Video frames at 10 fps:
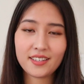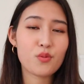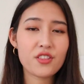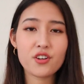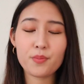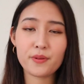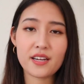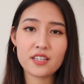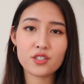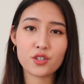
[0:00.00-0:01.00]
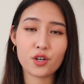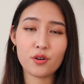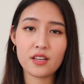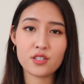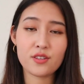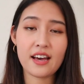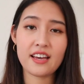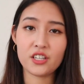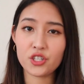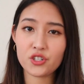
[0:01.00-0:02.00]
So whether you're planning to go into
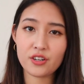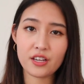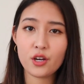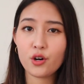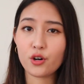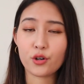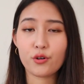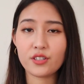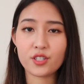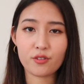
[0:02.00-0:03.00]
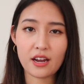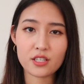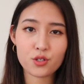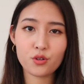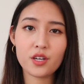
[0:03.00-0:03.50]
that industry or going to grad school,